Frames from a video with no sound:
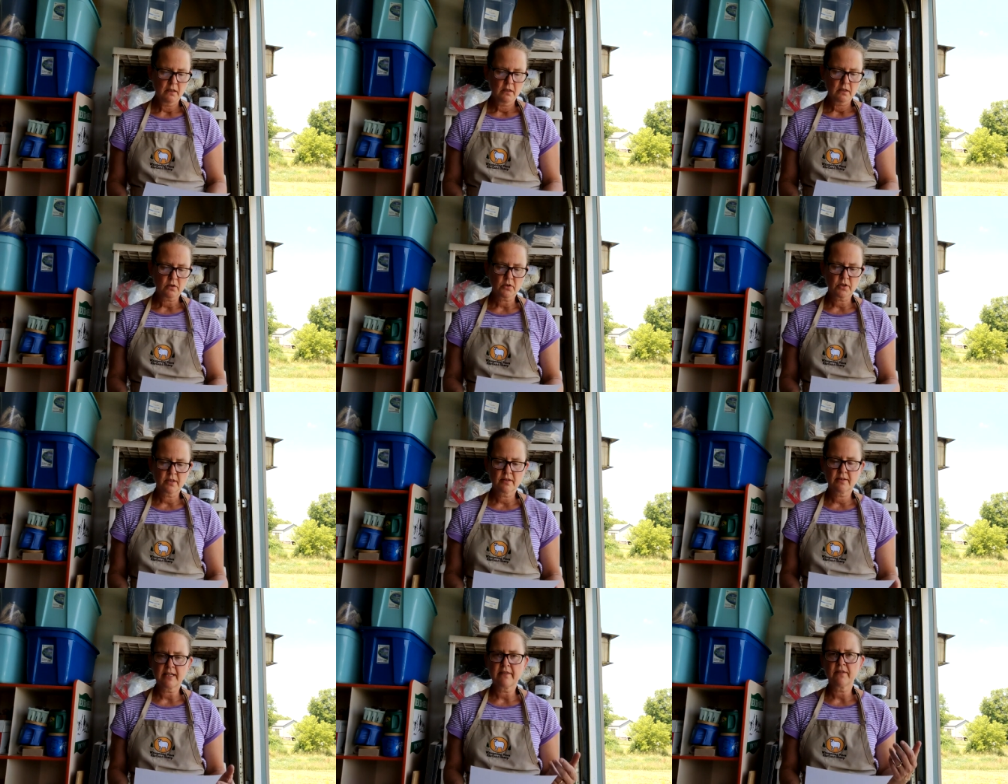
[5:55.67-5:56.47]
So
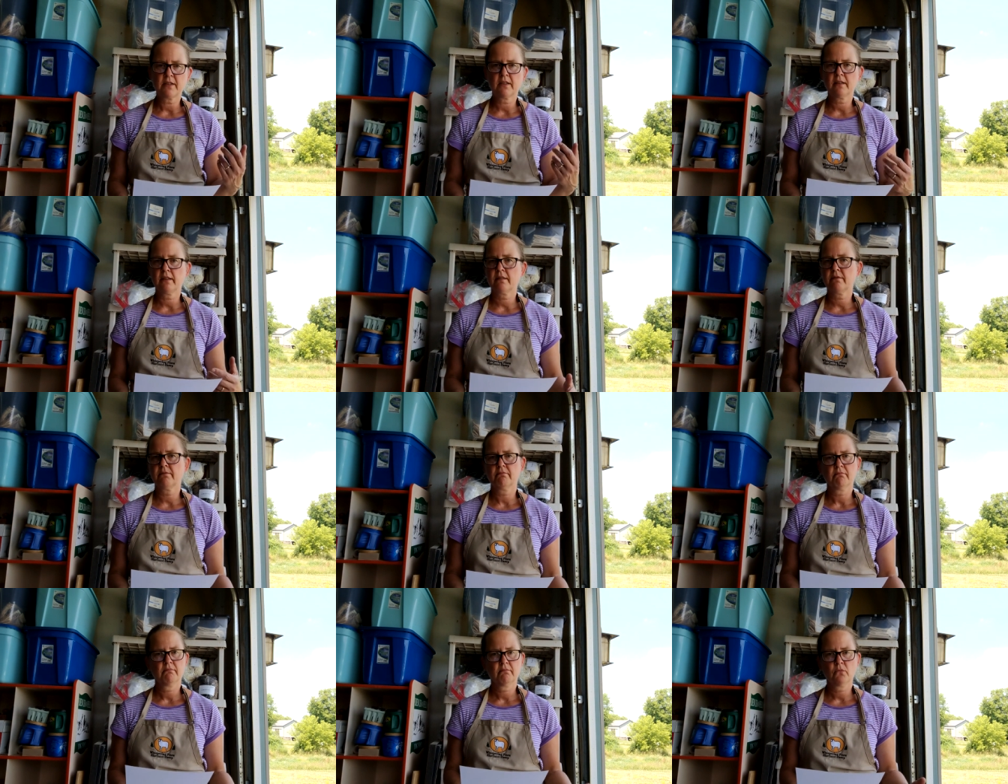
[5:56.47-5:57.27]
she's definitely
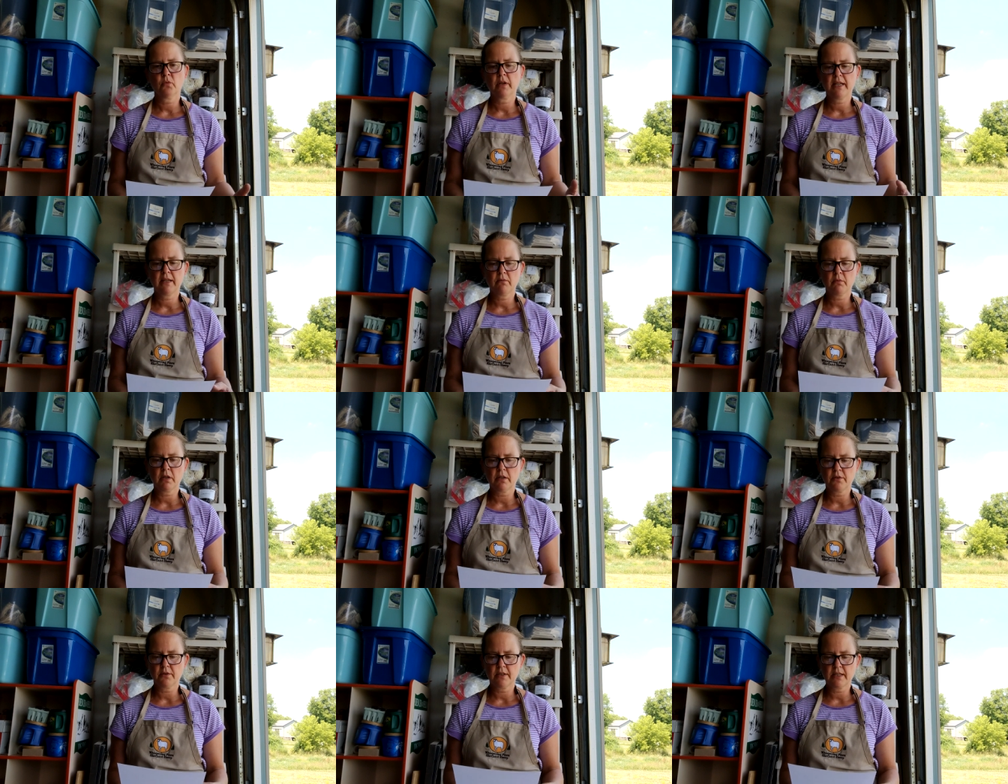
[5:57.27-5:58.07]
way
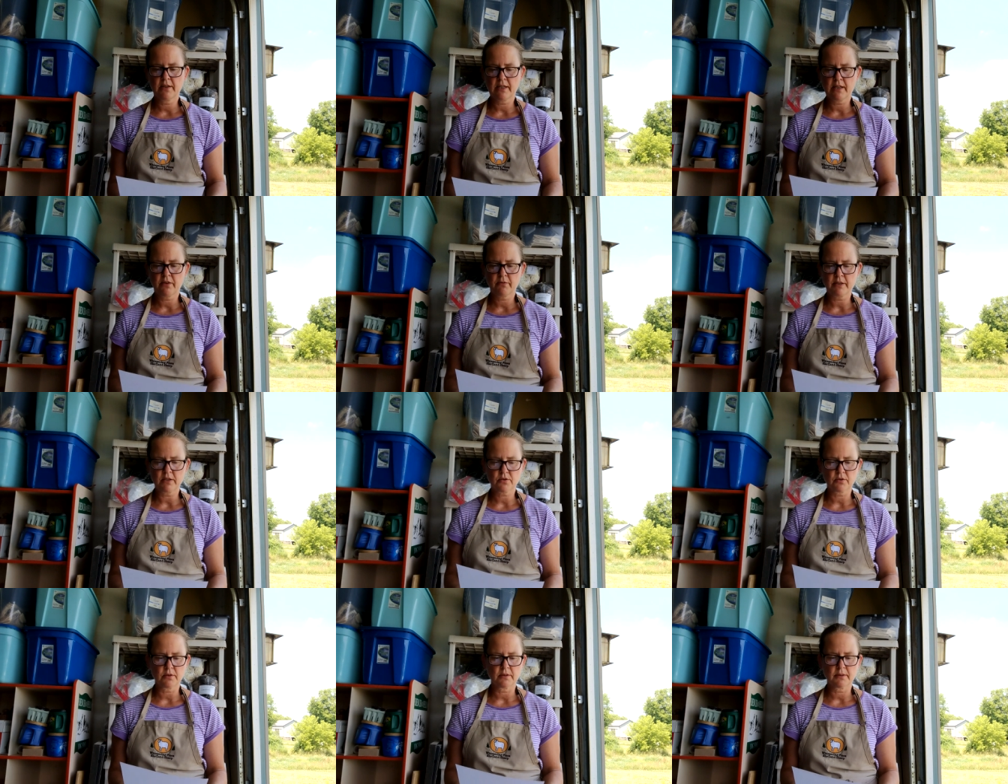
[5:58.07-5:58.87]
underneath that
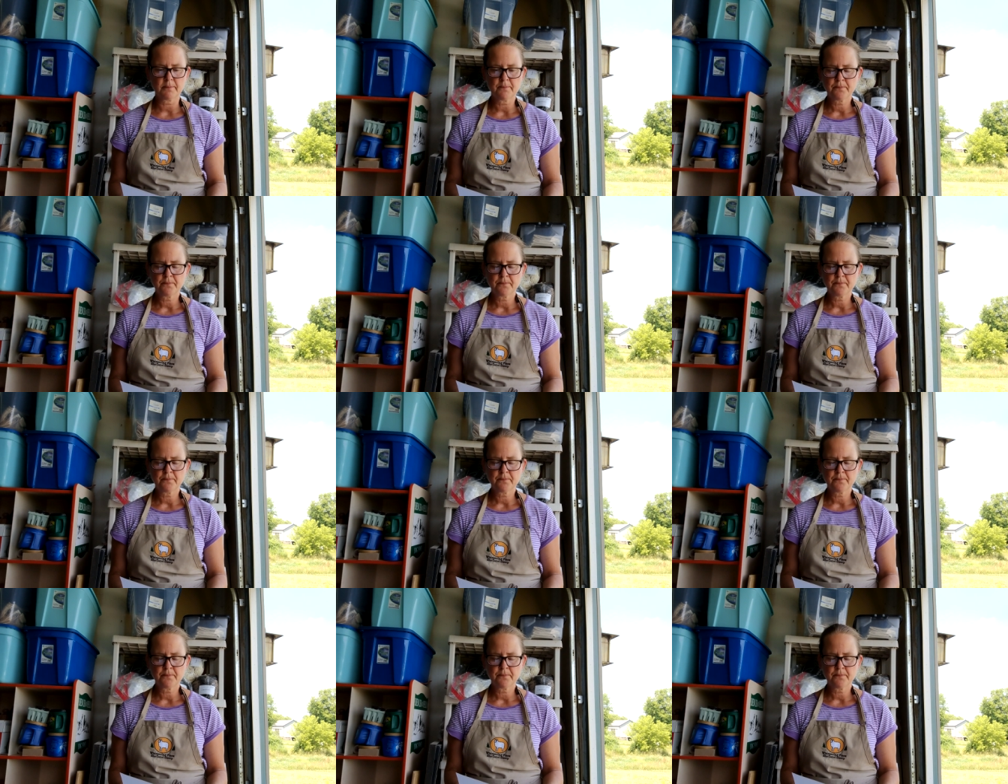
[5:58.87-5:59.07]
threshold.